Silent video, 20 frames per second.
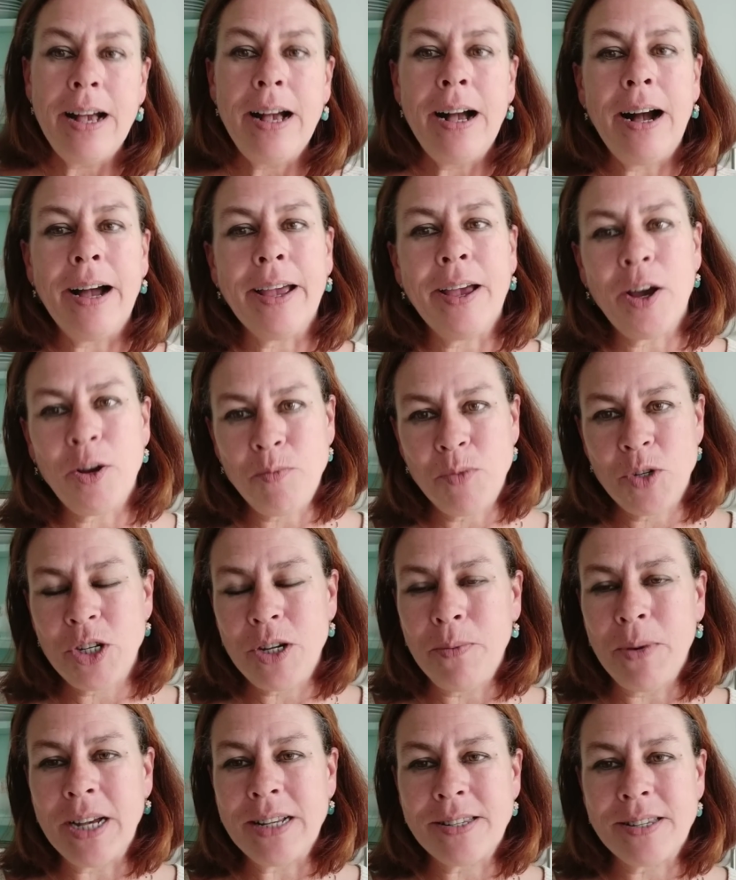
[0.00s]
I hope she
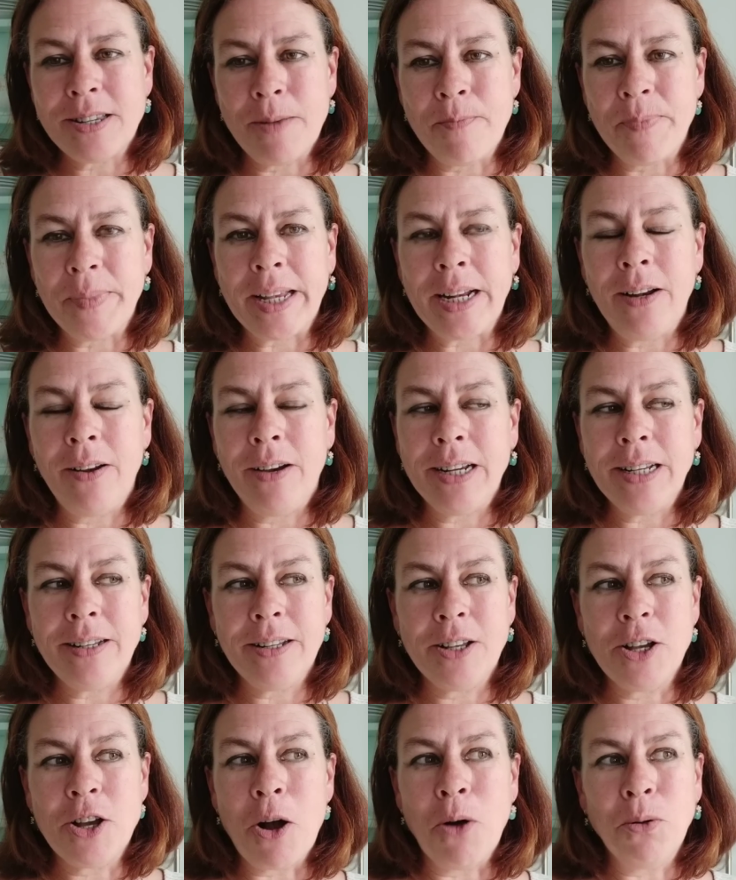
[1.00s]
wears something like the
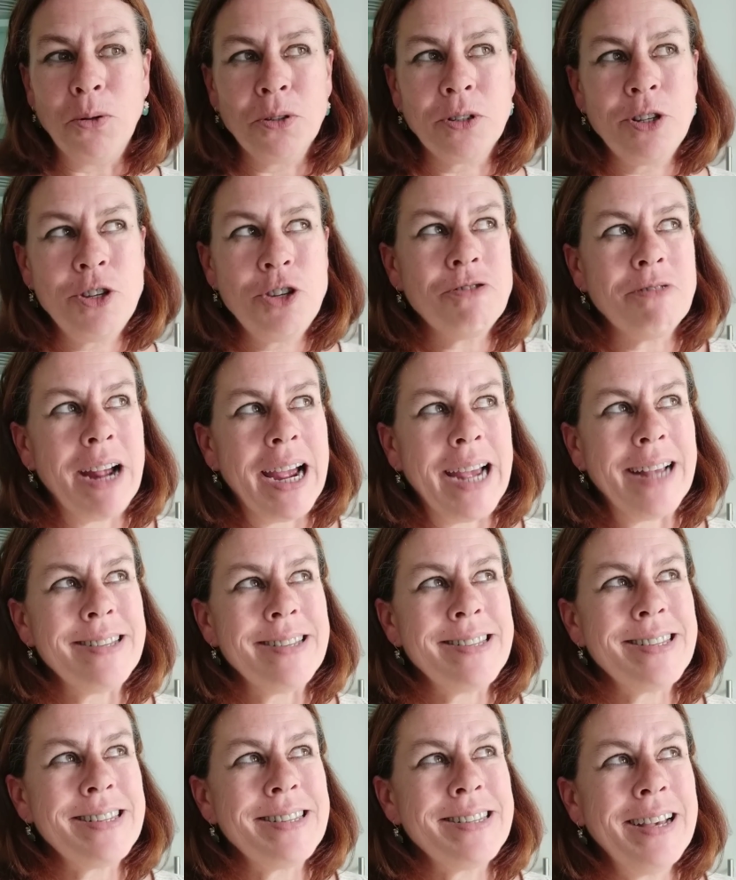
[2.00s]
gold
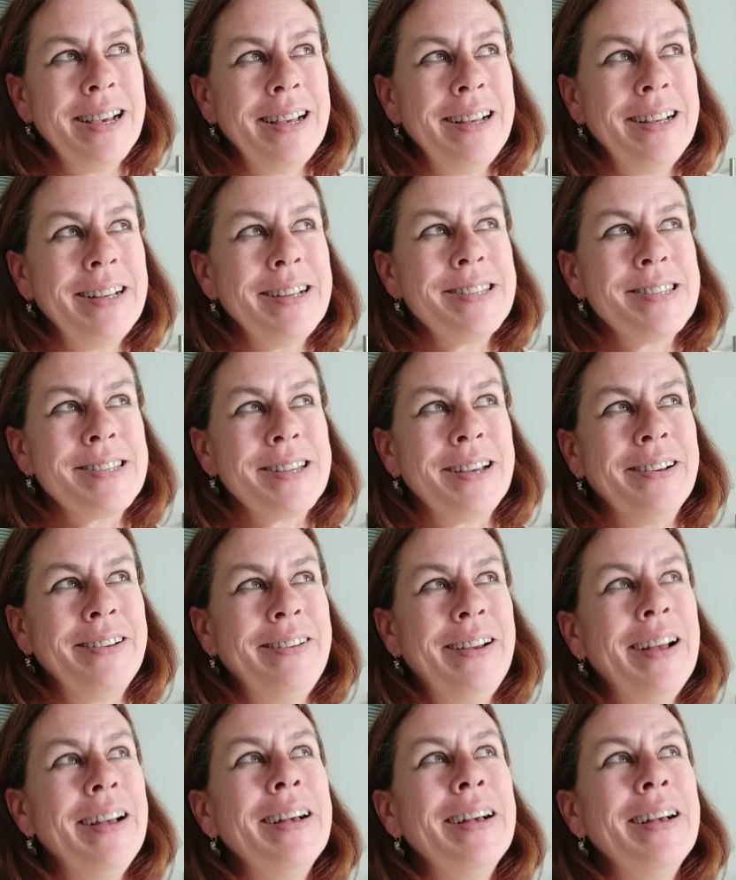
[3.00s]
dress. So